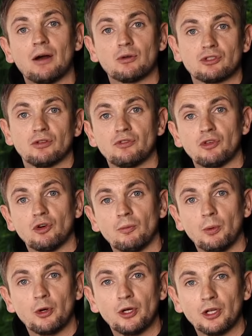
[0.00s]
out of your
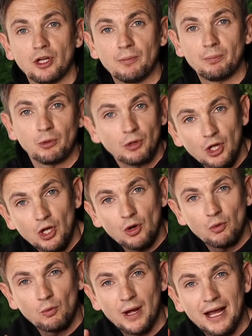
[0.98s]
boiler. But
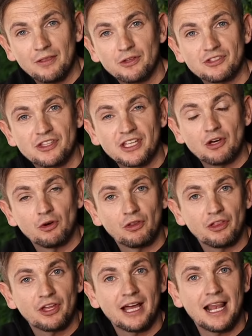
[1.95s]
where does the
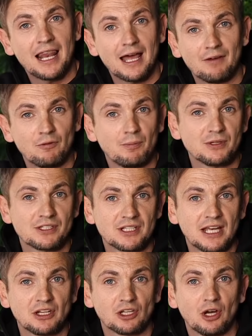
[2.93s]
other eleven
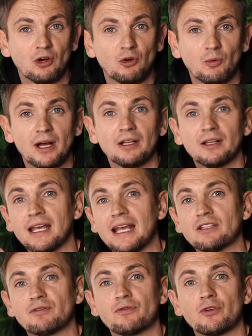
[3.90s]
percent go? Well,
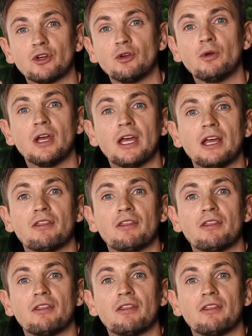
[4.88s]
it's through